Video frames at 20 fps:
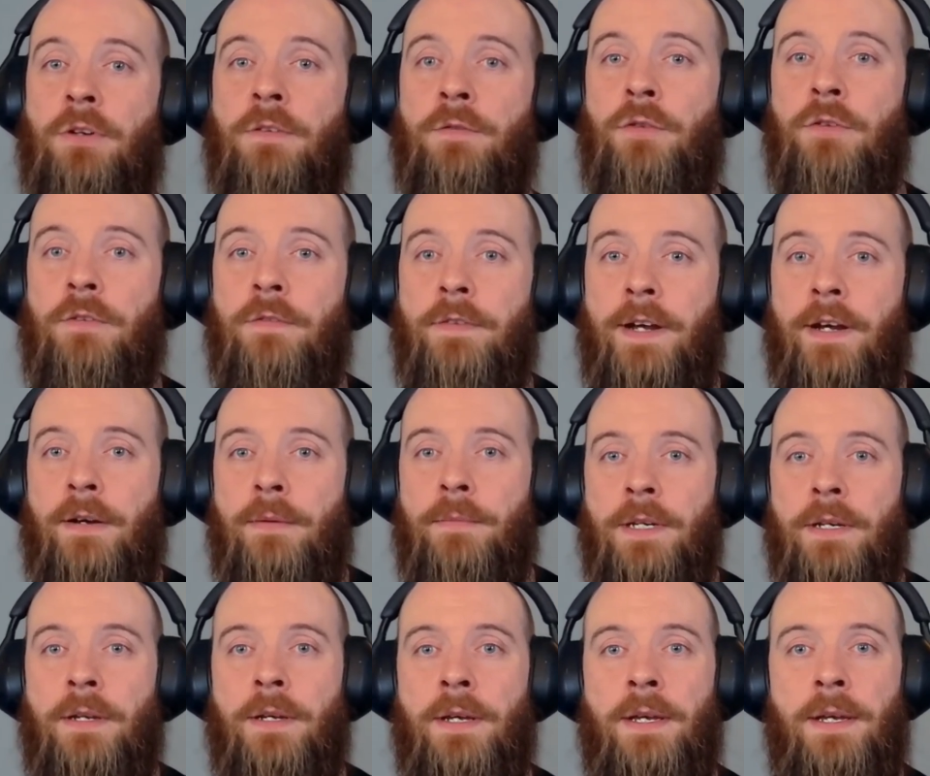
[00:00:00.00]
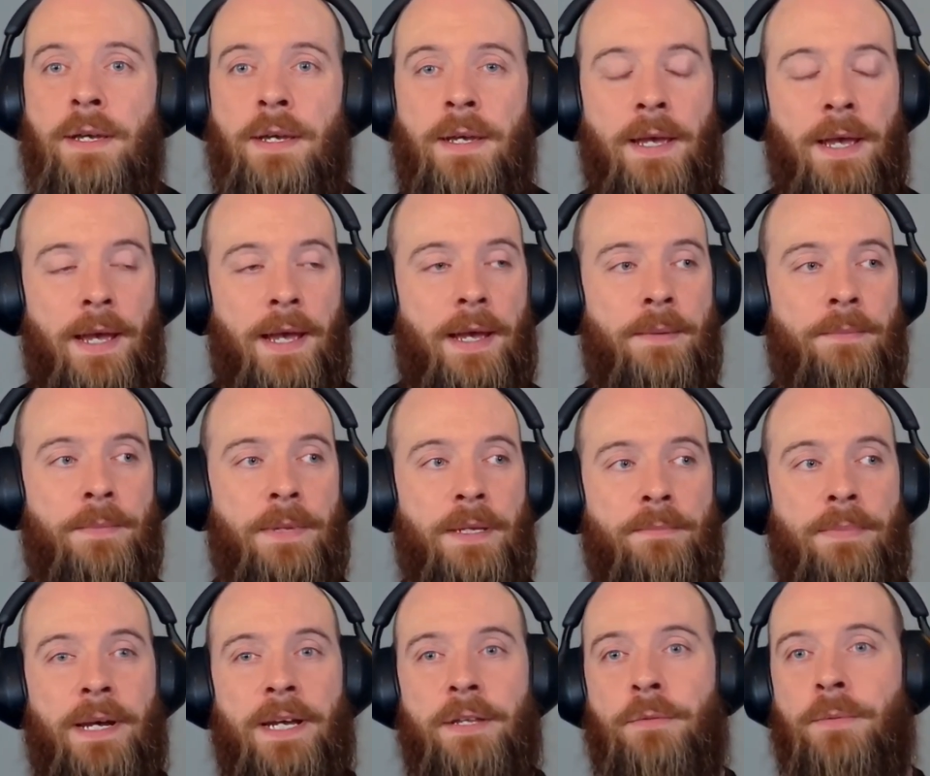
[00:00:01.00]
of your environment.
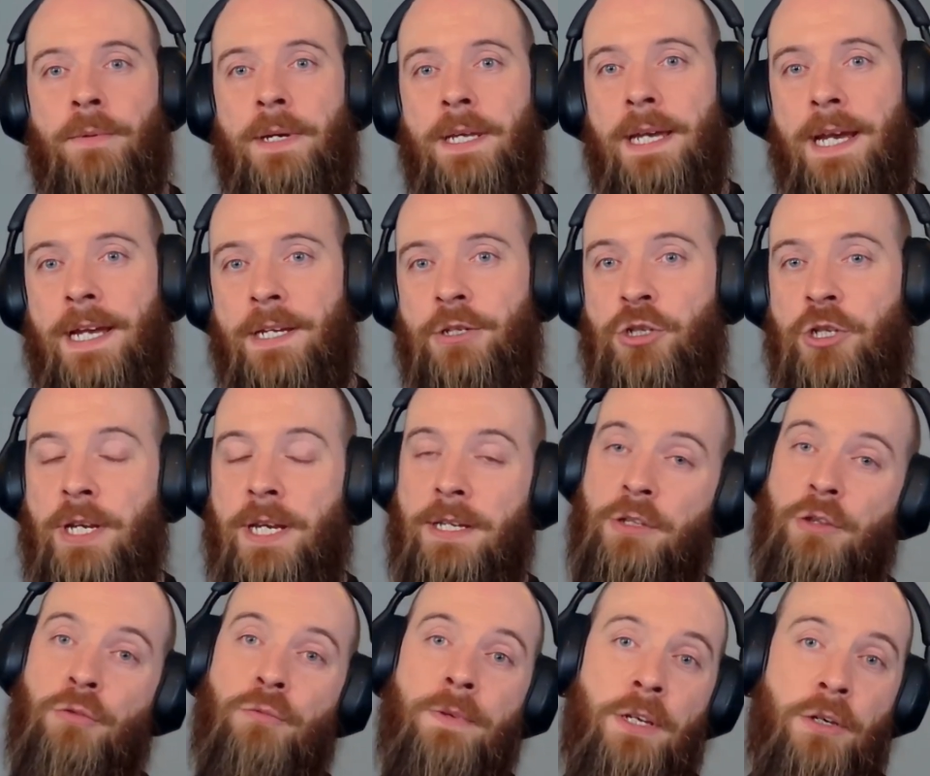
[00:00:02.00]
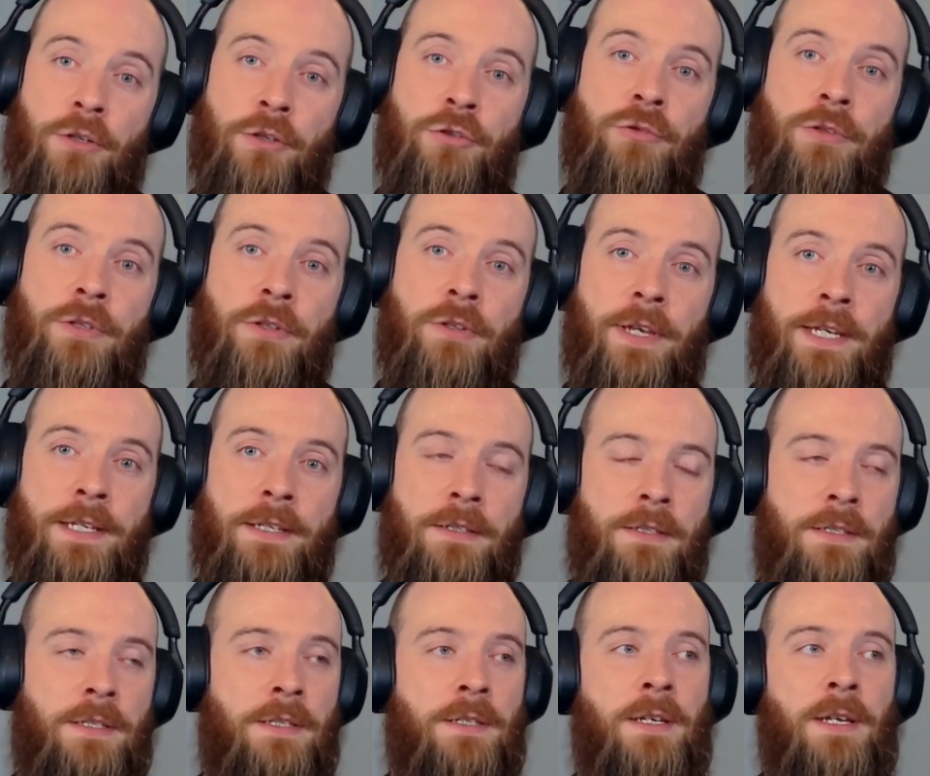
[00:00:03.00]
And by the way, I checked 300
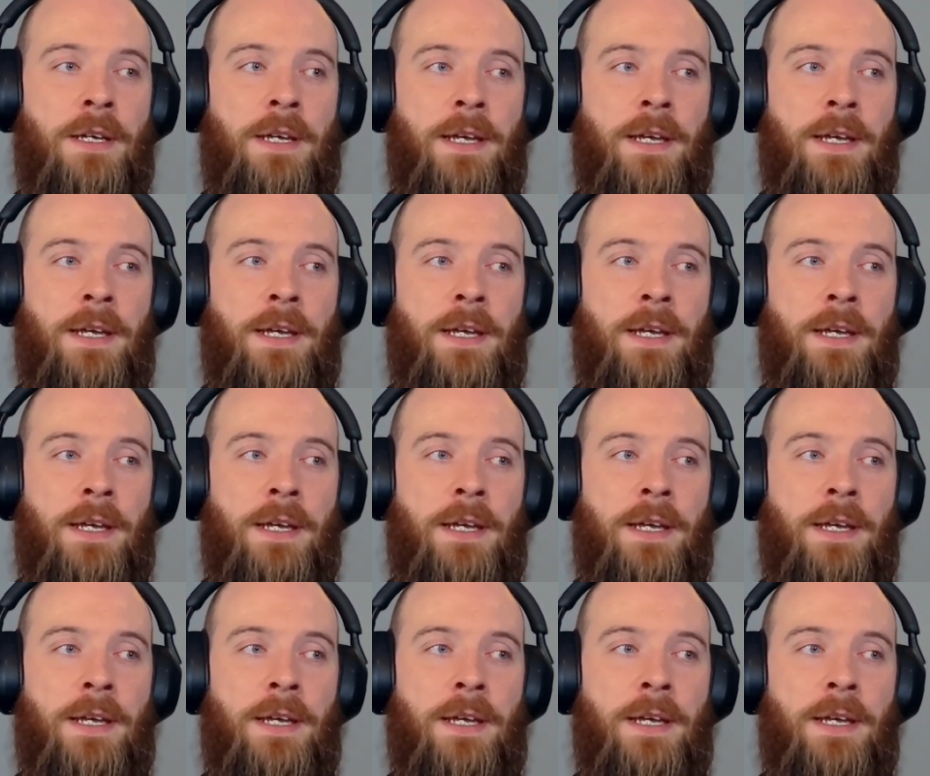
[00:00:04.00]
things.